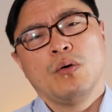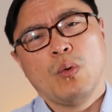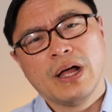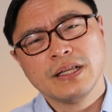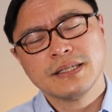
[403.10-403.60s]

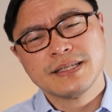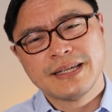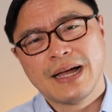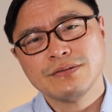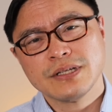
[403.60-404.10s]
While it
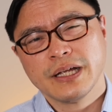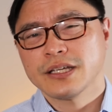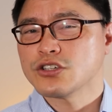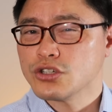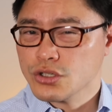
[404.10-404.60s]
sounds
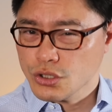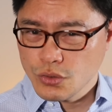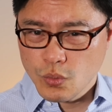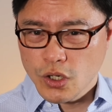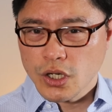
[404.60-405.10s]
like it
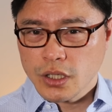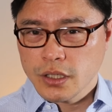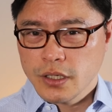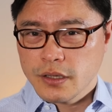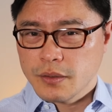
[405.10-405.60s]
should
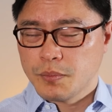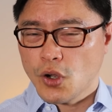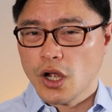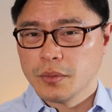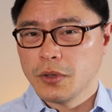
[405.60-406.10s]
work, the
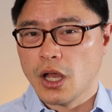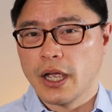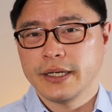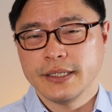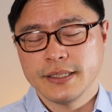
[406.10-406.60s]
bottom
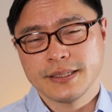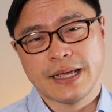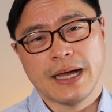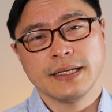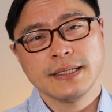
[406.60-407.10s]
line is
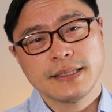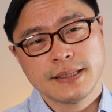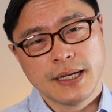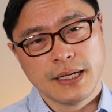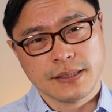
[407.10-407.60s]
that it
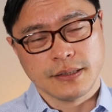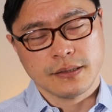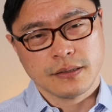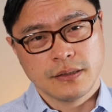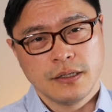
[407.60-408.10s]

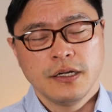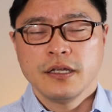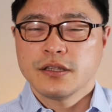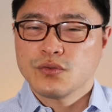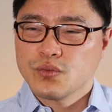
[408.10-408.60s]
doesn't.
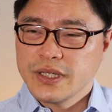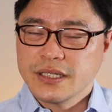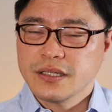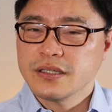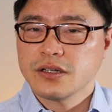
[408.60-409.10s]
The
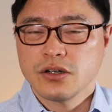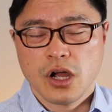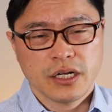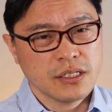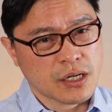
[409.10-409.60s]
reasons are
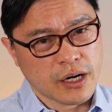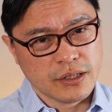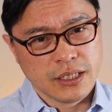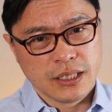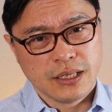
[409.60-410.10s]
not
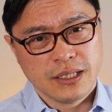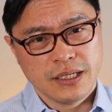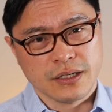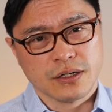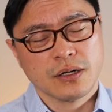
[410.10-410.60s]
entirely
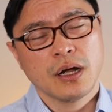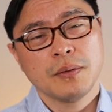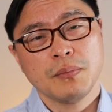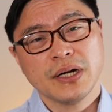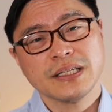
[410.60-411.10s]
clear,
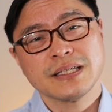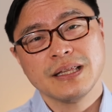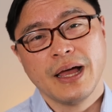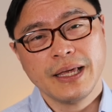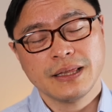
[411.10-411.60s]
but it's
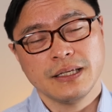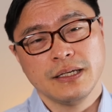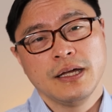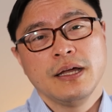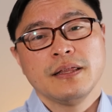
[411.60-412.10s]

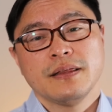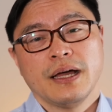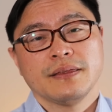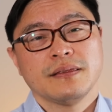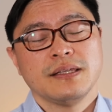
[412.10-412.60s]
likely
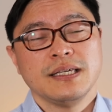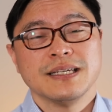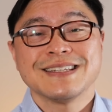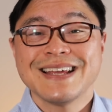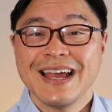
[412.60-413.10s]
that the
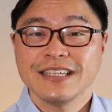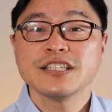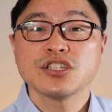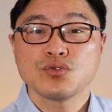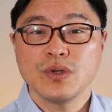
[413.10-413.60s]

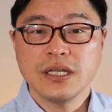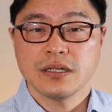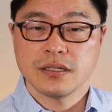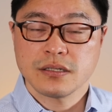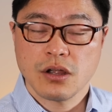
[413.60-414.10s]
intense
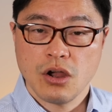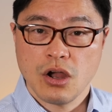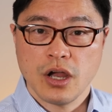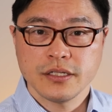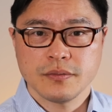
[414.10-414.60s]
sweetness
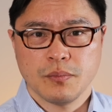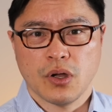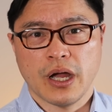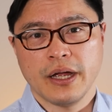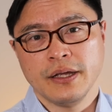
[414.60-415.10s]
caused
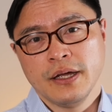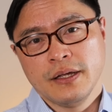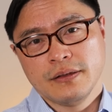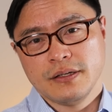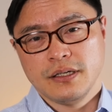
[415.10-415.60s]
by
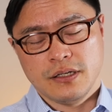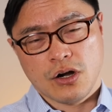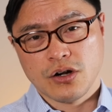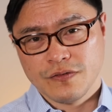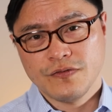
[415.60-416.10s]
the
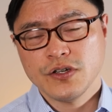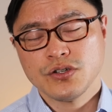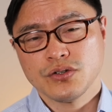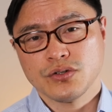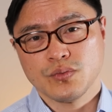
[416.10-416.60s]

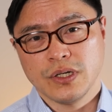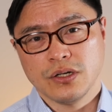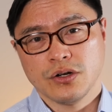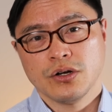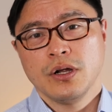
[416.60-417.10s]
artificial
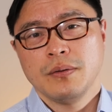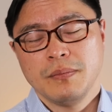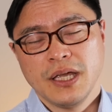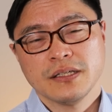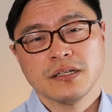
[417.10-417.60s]
sweetener
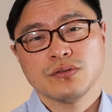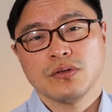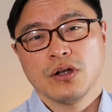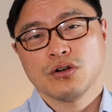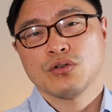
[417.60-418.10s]
makes us
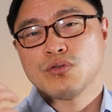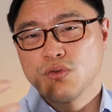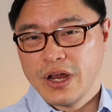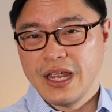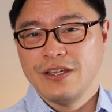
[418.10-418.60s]

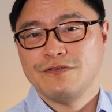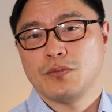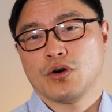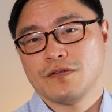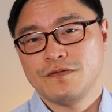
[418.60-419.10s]
crave
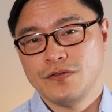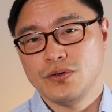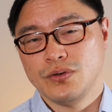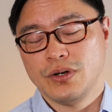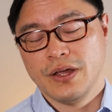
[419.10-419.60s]
more
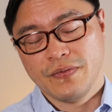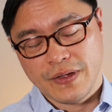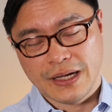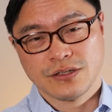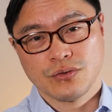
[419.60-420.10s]
food, and
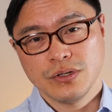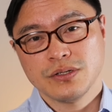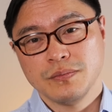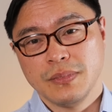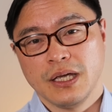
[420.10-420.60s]
that's going
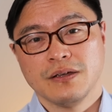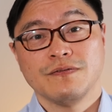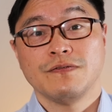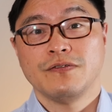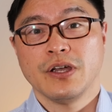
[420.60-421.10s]
to make it
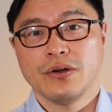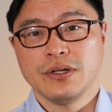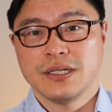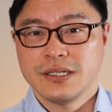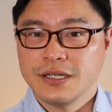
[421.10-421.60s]

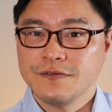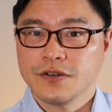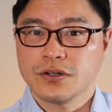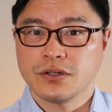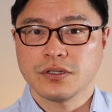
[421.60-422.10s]
very
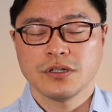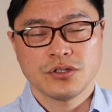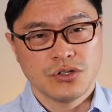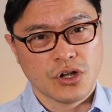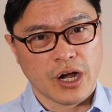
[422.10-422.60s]
difficult
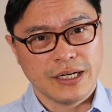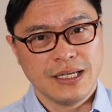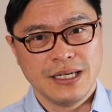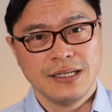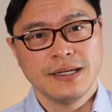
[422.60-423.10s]
to not
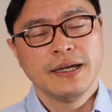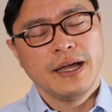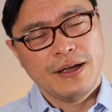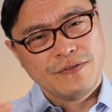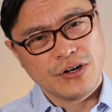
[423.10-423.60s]
eat
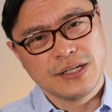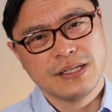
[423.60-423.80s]
and very